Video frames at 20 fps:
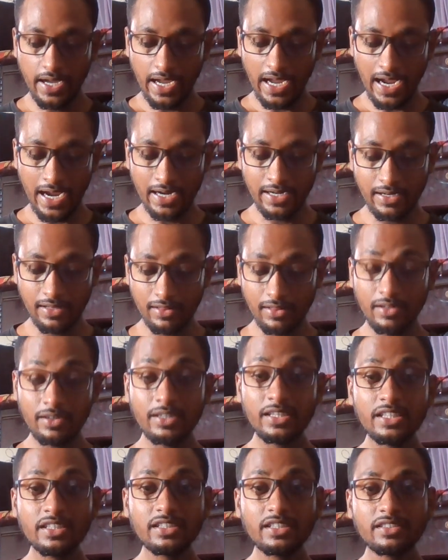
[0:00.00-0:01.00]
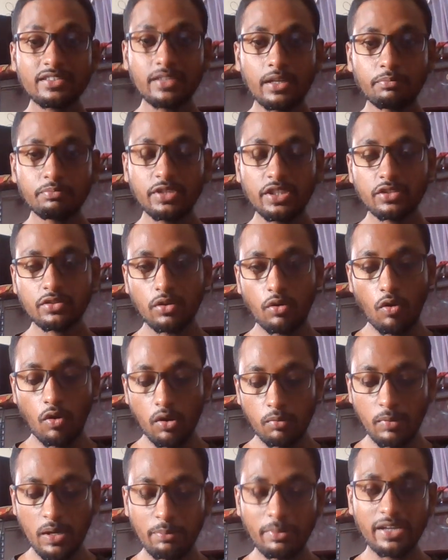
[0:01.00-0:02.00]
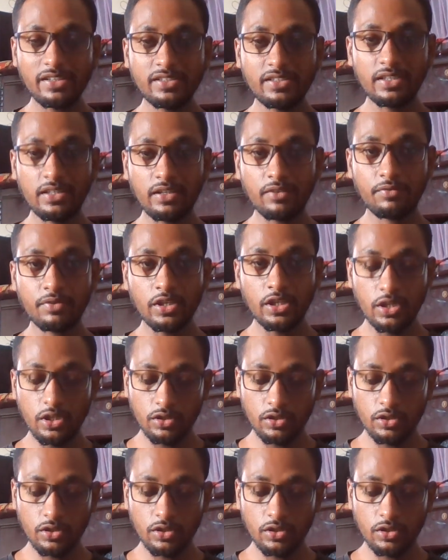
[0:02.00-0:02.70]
and learning this subject all by myself.